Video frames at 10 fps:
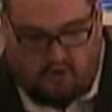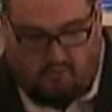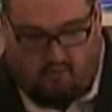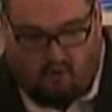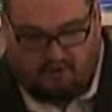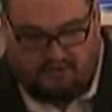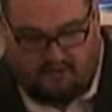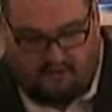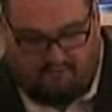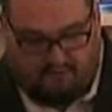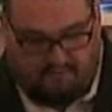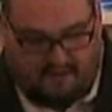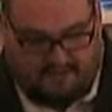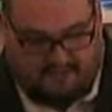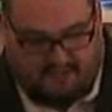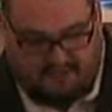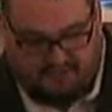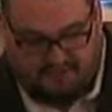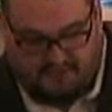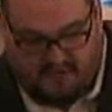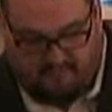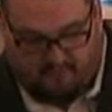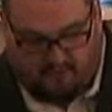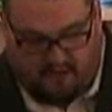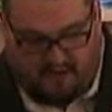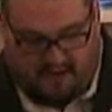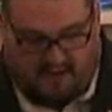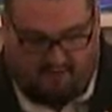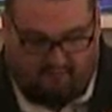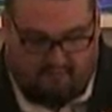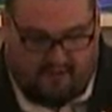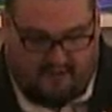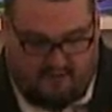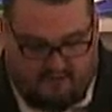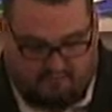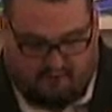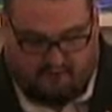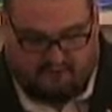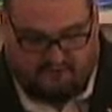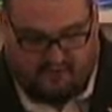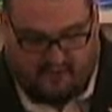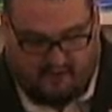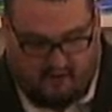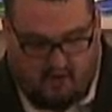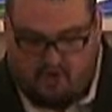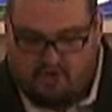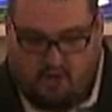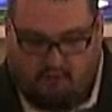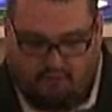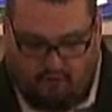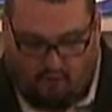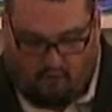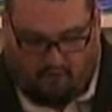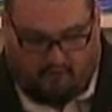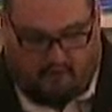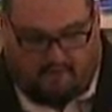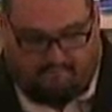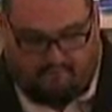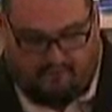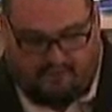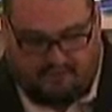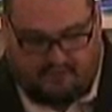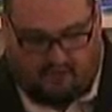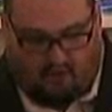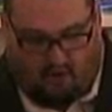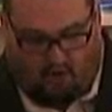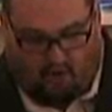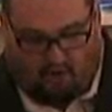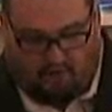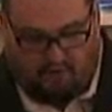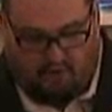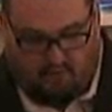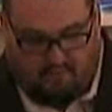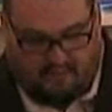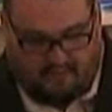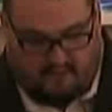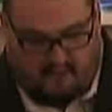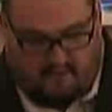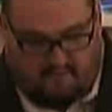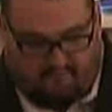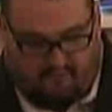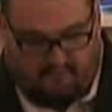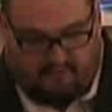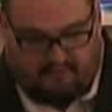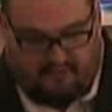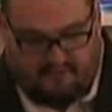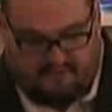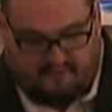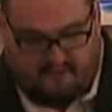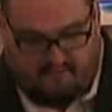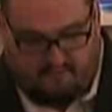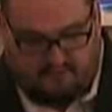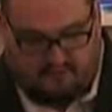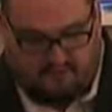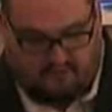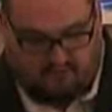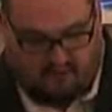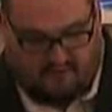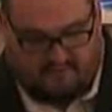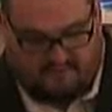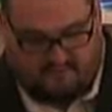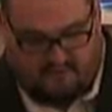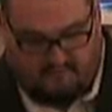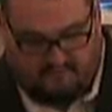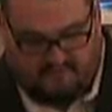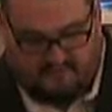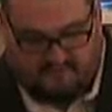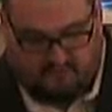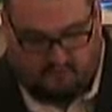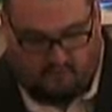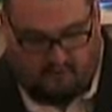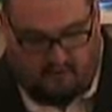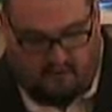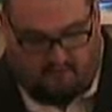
No more shall every man teach his neighbor and every man his brother, saying, Know the Lord, for they shall all know me, from the least of them to the greatest of them, says the Lord.